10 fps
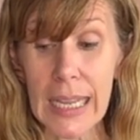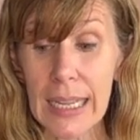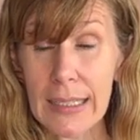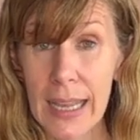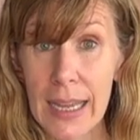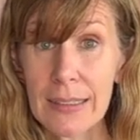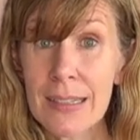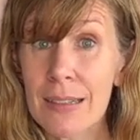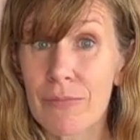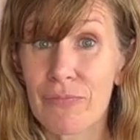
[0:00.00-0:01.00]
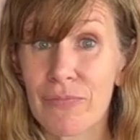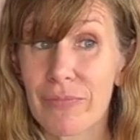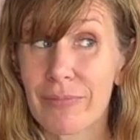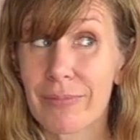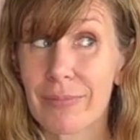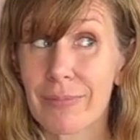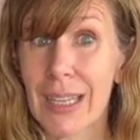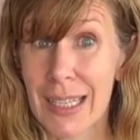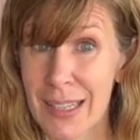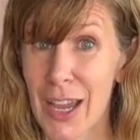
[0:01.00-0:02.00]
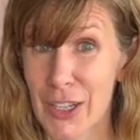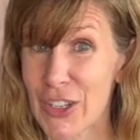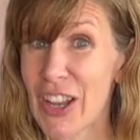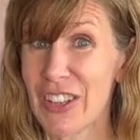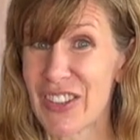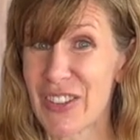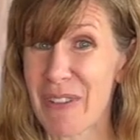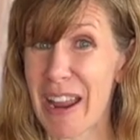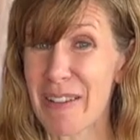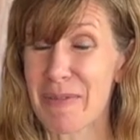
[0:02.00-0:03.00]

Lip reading: And yet, it's kind of challenging, right?